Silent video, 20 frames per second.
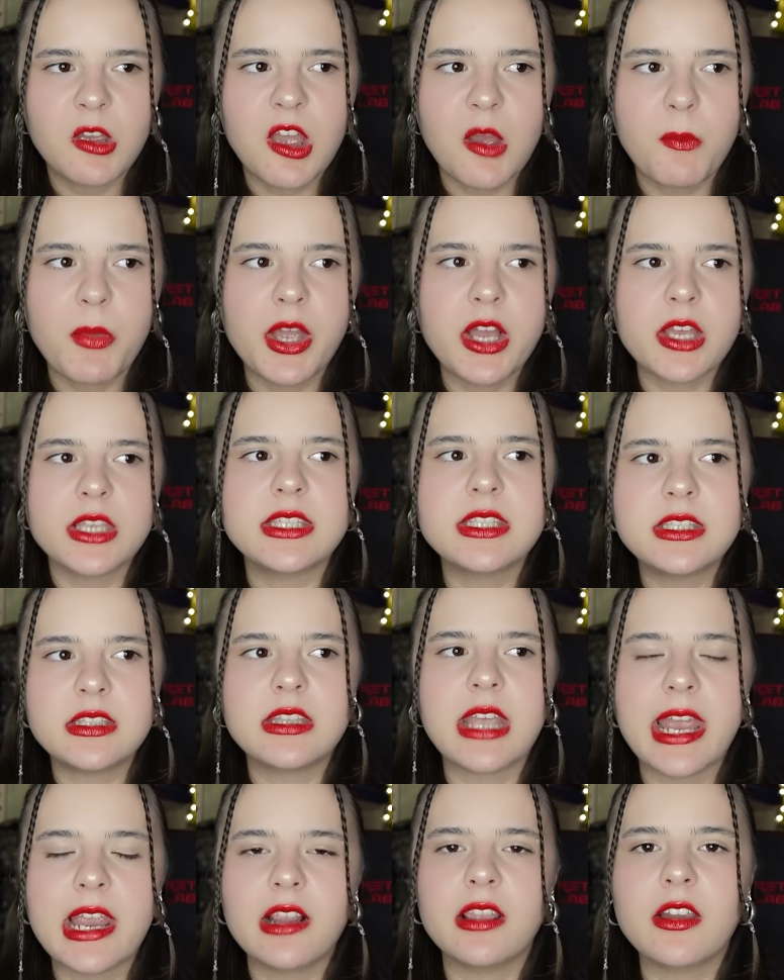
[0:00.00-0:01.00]
Because
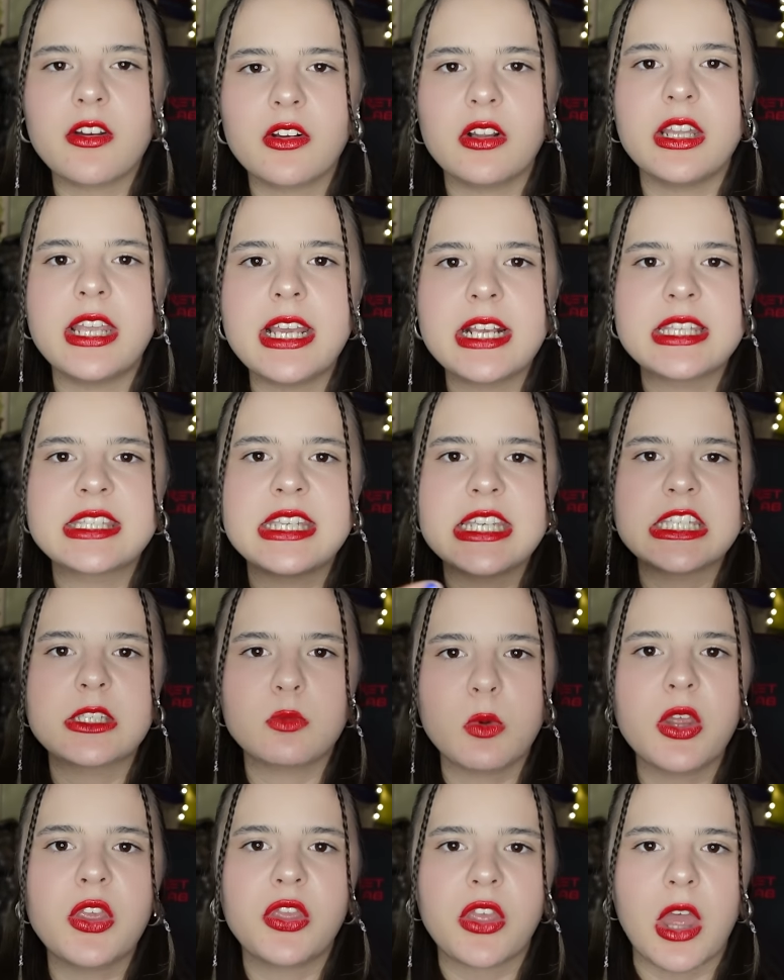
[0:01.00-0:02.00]
they literally exist
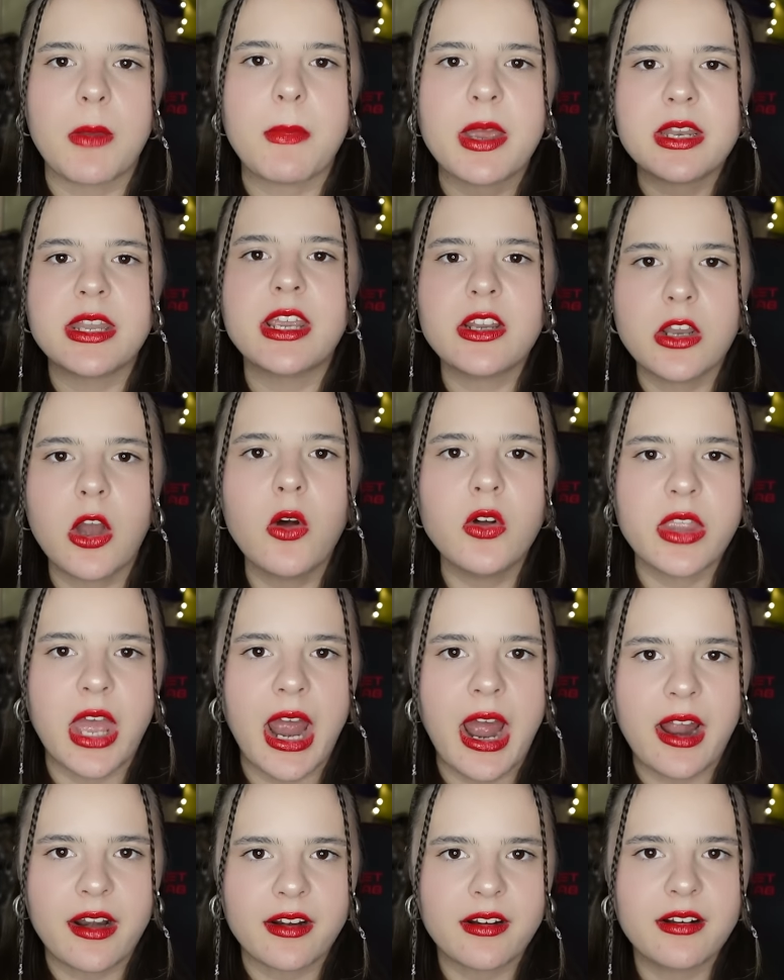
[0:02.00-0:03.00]
with them and they know
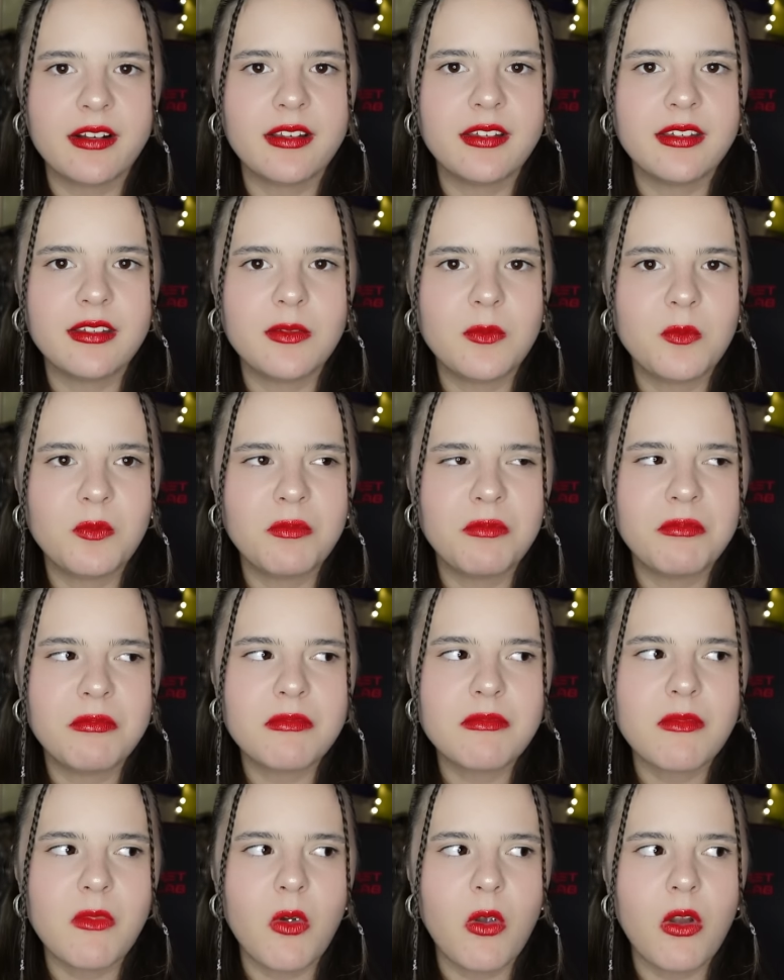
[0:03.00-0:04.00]
that.
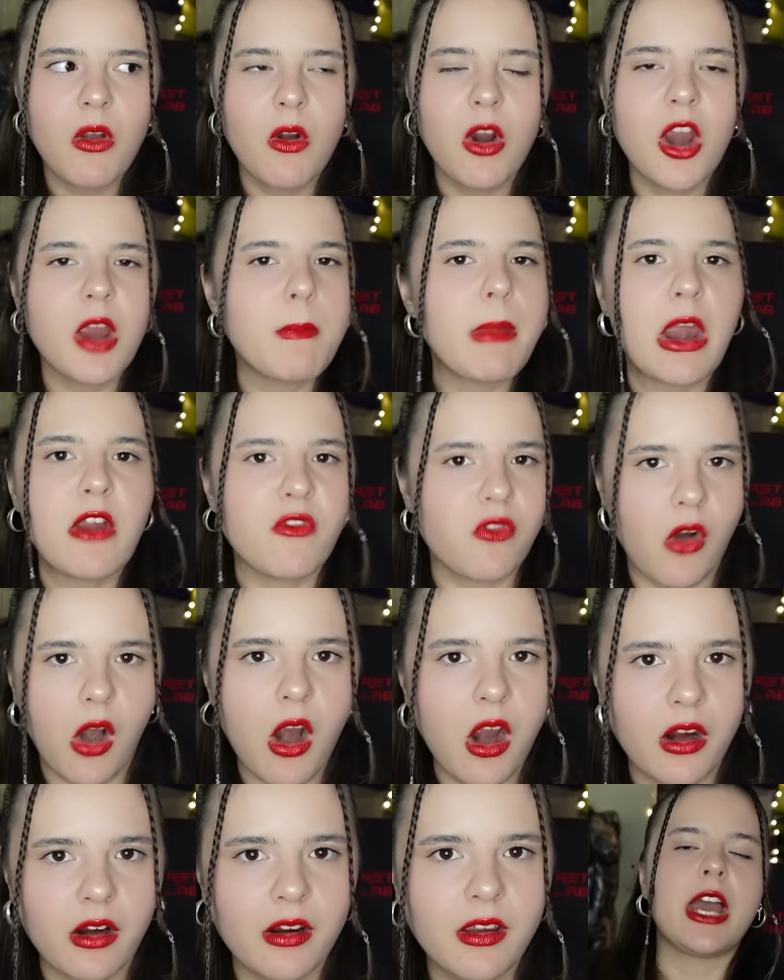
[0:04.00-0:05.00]
Or am I
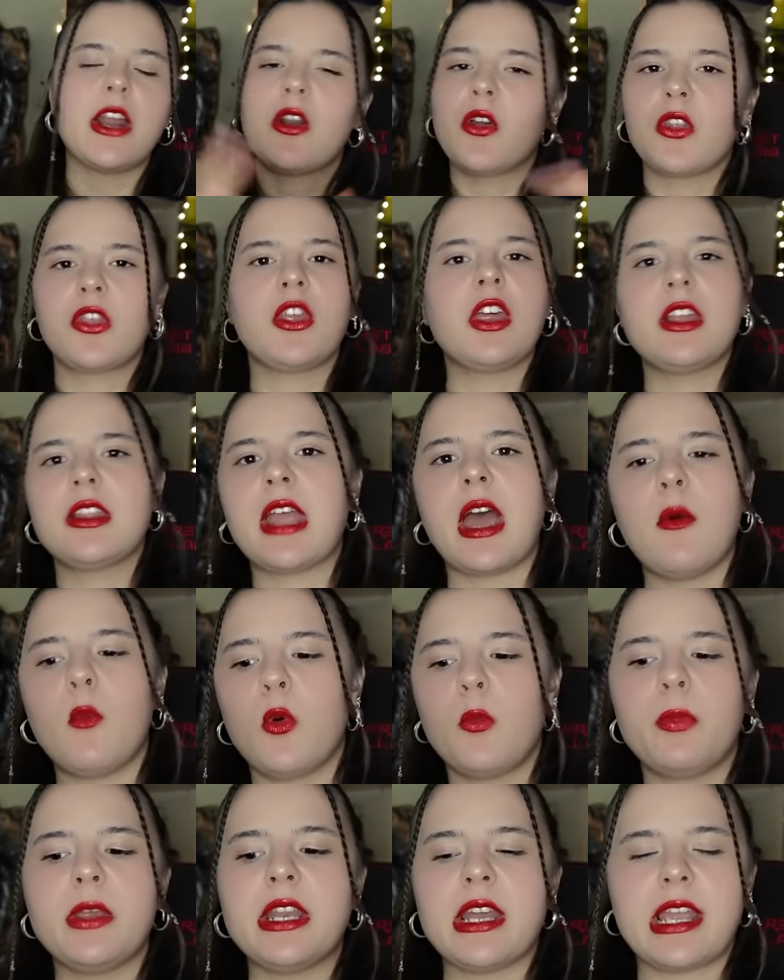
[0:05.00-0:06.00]
wrong? I don't think that
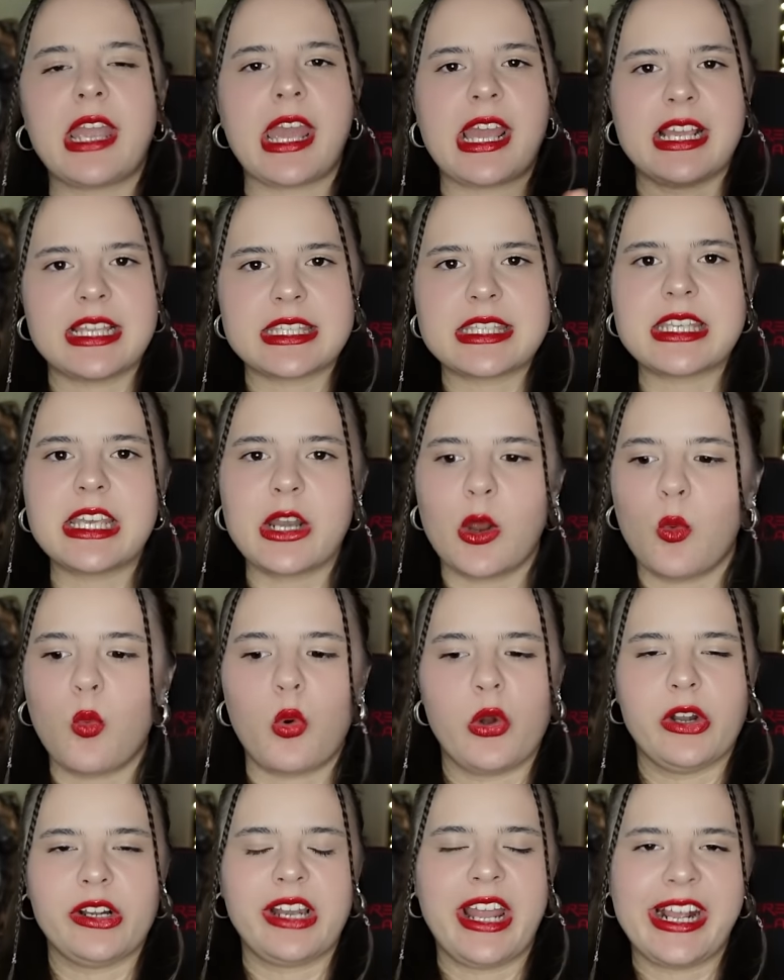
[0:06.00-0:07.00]
would be the case in a
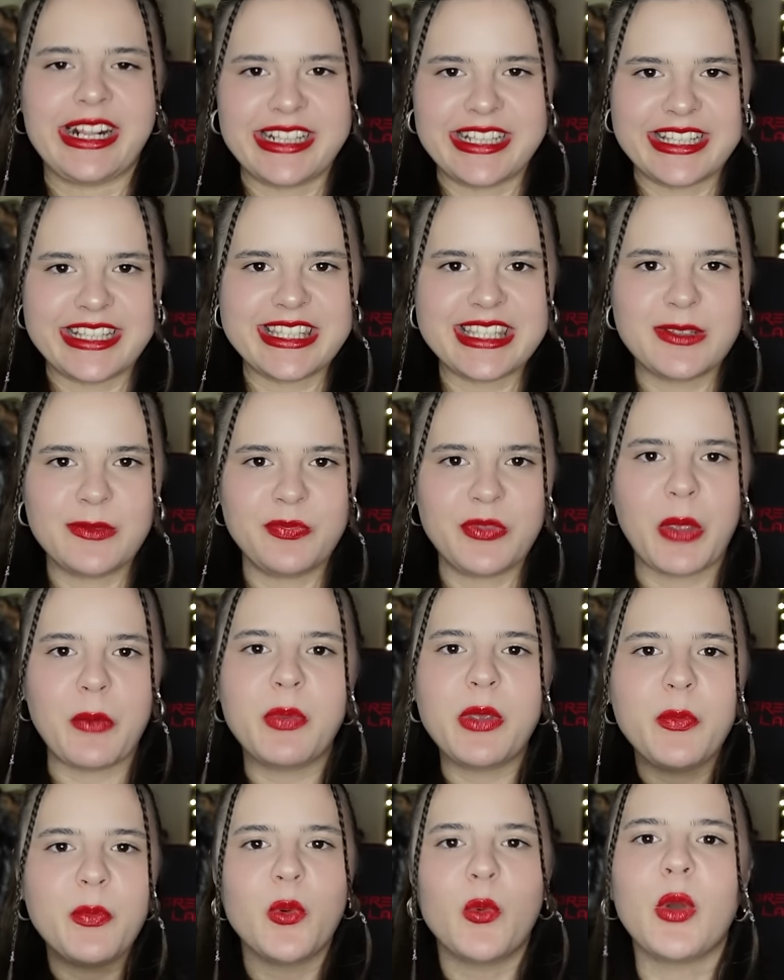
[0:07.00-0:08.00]
world like this. That
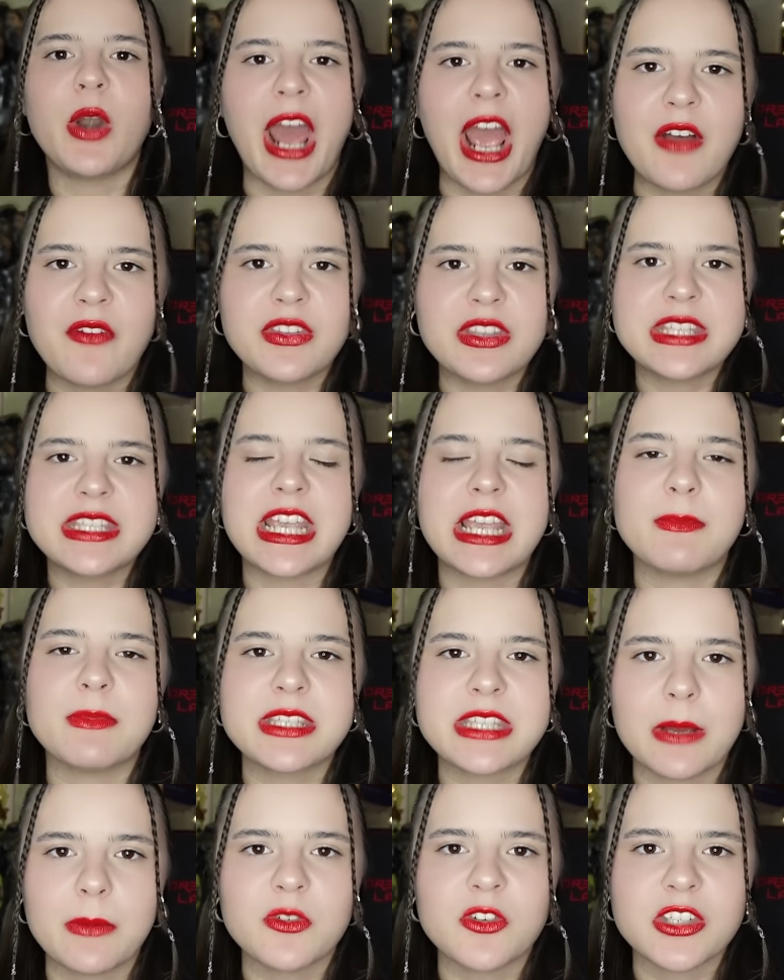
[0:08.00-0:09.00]
people would have the same
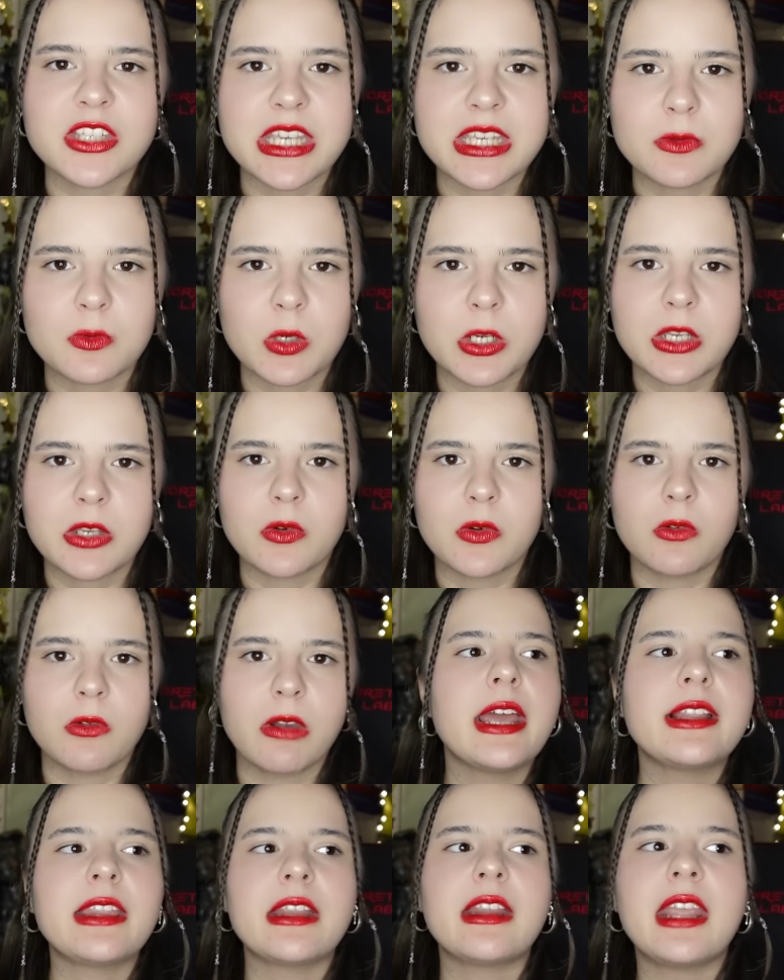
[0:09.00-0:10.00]
assumptions as we do.
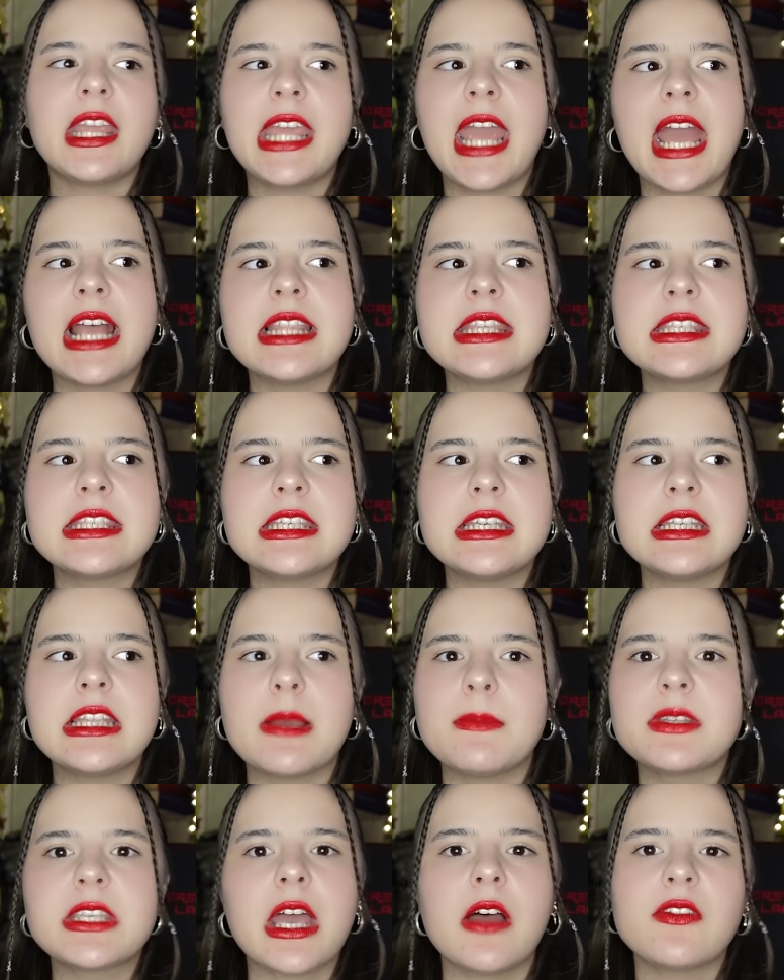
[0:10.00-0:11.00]
Like that they can't see
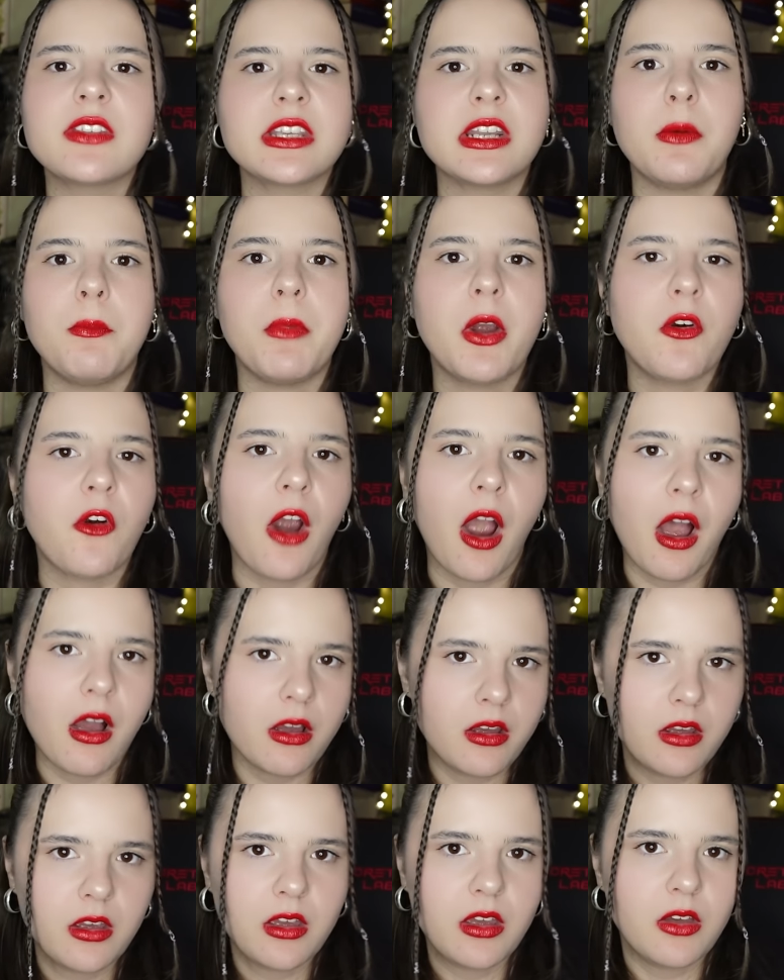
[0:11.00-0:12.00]
themselves in a mirror,
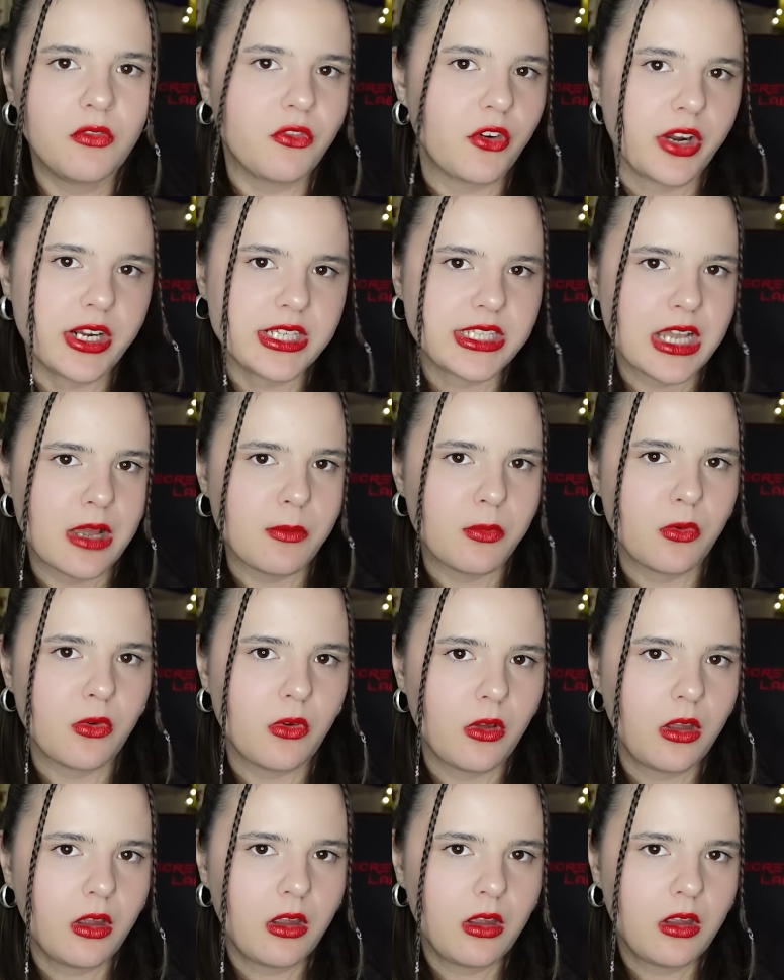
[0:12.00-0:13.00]
for
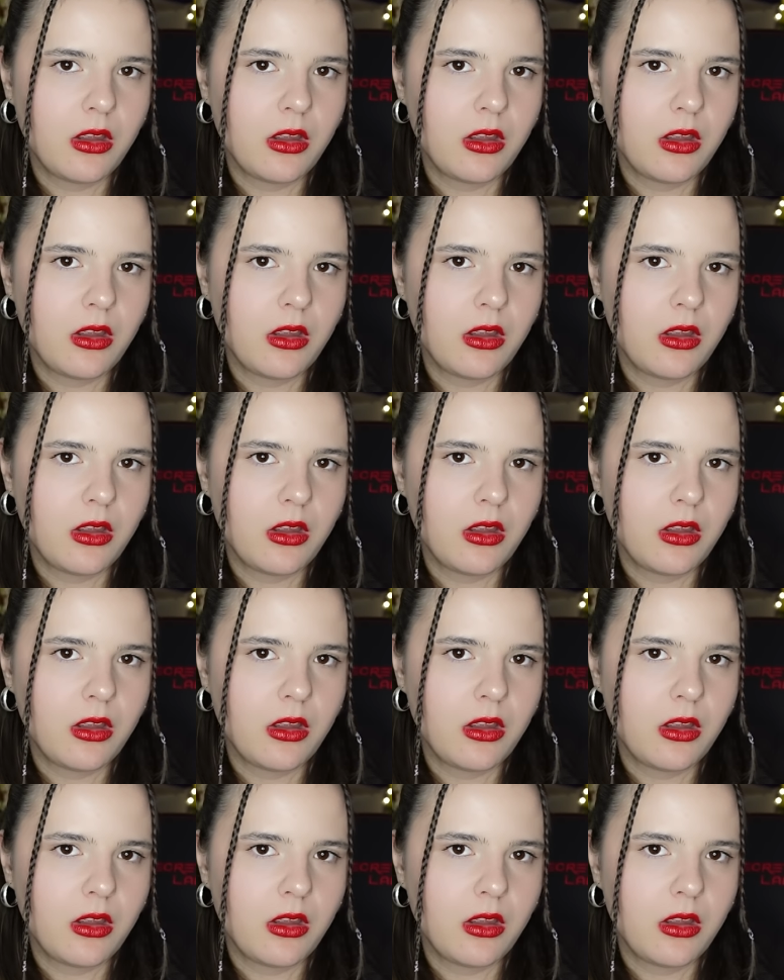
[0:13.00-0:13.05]
example.